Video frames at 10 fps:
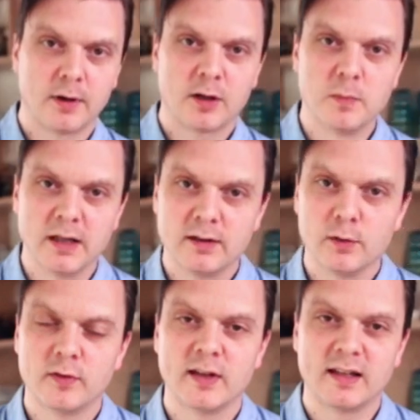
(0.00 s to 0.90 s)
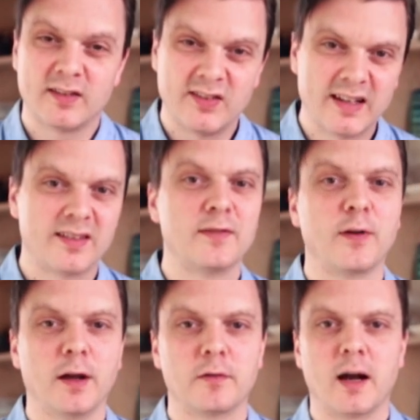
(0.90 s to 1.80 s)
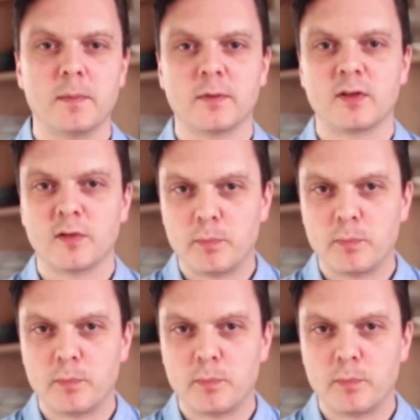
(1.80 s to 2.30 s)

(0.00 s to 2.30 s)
recommend using 65 grams